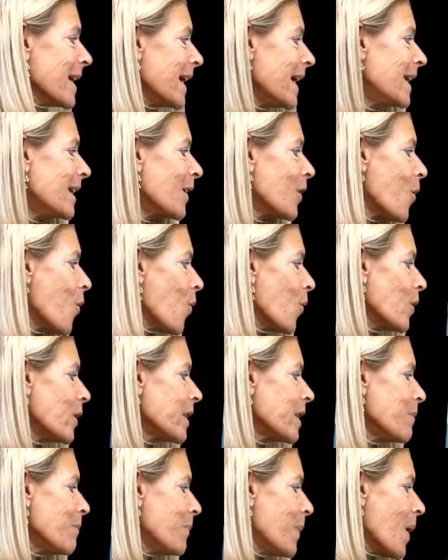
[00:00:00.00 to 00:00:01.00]
in a
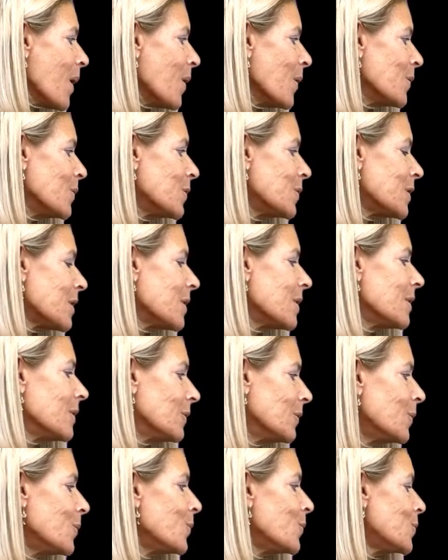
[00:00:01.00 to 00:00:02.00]
court-imposed
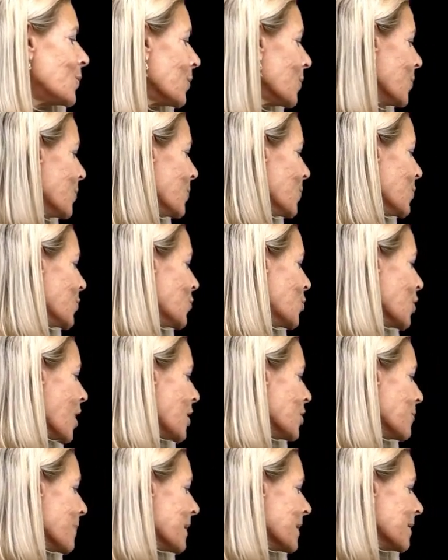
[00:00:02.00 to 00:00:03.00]
lose-lose
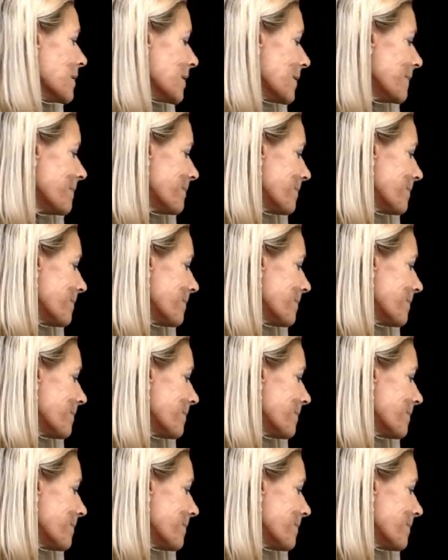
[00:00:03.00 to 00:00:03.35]
judgment.